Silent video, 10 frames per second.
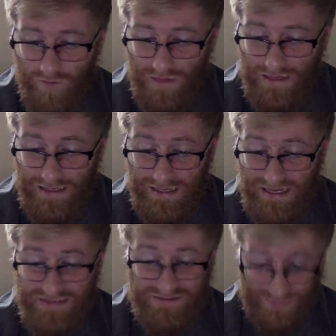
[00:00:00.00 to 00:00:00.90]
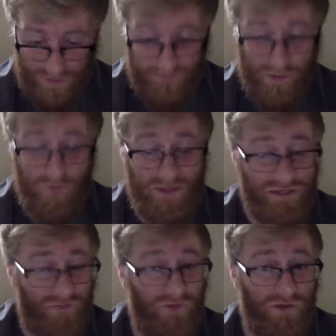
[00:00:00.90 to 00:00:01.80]
it's a little bit
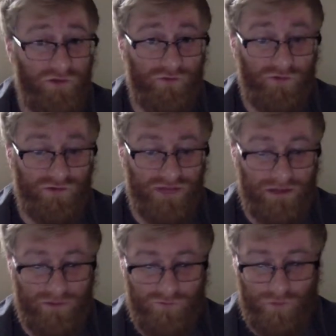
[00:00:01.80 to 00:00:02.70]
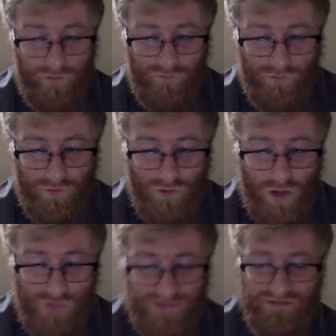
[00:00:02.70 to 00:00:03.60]
different than your first ending for the
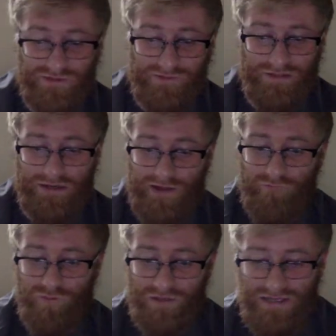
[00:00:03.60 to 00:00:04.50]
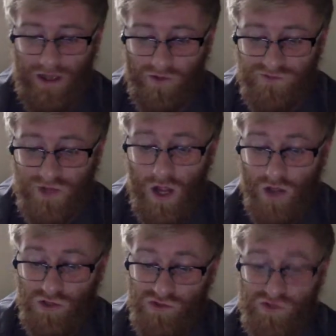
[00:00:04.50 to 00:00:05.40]
lows. That's different than everybody else.
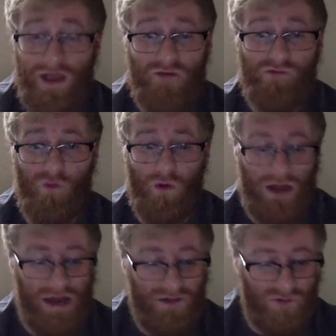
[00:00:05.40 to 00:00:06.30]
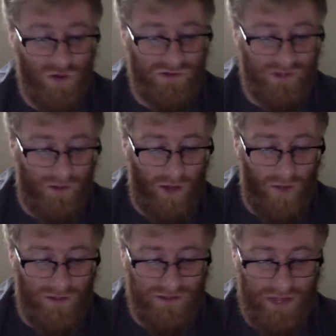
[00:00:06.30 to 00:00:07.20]
You do have 4/8 notes that are
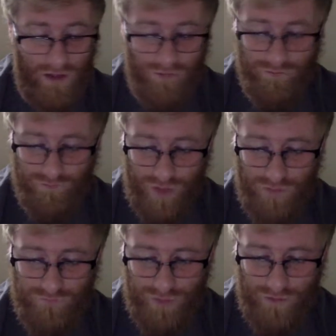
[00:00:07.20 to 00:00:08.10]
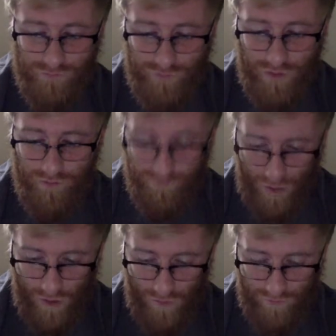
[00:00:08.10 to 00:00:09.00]
coming down, bum, bum, bum,
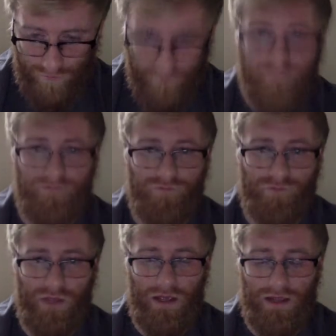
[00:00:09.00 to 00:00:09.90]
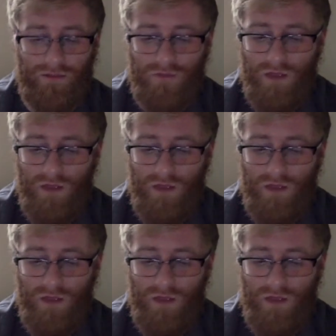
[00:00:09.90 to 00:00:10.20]
bum, okay,